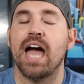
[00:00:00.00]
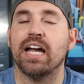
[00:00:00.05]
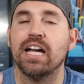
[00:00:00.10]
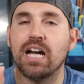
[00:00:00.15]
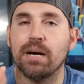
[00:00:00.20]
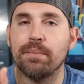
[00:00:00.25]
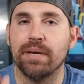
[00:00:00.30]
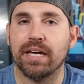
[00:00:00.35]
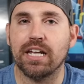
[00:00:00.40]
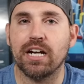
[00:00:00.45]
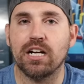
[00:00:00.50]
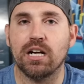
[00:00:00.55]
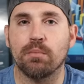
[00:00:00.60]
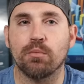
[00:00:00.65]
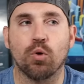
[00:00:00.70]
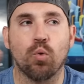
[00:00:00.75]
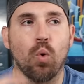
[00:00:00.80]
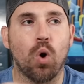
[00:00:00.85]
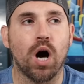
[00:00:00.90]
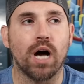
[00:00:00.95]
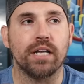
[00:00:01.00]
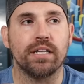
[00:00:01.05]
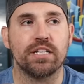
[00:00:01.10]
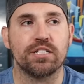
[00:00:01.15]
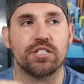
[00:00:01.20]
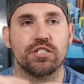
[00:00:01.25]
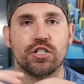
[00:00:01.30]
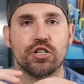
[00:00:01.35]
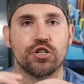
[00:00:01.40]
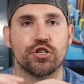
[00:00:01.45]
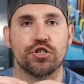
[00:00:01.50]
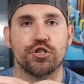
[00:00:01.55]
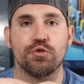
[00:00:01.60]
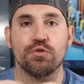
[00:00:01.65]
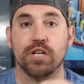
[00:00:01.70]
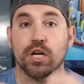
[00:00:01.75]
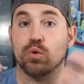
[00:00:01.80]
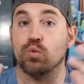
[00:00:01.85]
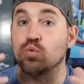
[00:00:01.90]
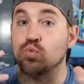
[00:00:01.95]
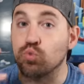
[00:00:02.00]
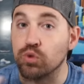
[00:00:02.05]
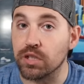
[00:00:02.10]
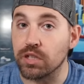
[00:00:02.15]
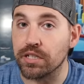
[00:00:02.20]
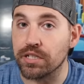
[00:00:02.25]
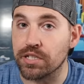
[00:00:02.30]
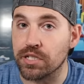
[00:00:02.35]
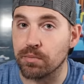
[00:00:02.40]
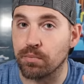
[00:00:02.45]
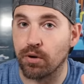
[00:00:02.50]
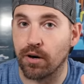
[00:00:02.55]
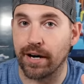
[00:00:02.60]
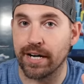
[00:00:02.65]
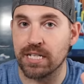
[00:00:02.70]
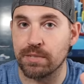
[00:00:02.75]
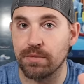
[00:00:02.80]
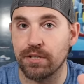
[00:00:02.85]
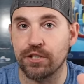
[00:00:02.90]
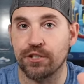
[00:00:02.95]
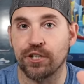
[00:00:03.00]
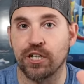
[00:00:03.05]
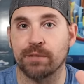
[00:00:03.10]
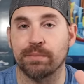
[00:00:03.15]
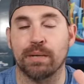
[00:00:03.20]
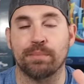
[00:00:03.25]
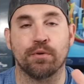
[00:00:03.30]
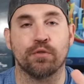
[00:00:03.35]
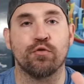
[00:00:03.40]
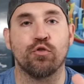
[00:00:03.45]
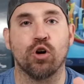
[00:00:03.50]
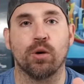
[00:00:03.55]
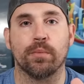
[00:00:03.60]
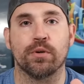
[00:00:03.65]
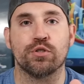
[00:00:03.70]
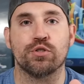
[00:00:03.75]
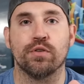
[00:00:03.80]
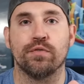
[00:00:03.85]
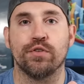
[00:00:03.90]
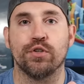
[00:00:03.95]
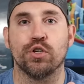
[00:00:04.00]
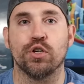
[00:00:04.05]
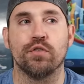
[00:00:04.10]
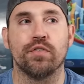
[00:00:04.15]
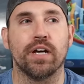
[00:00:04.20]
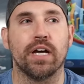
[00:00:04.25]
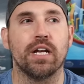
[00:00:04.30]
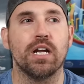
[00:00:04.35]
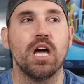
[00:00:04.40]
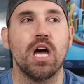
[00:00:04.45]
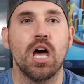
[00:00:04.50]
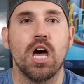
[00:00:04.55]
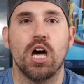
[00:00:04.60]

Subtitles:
And coming in at number one, this is a shoe that really surprised me during my performance review of it.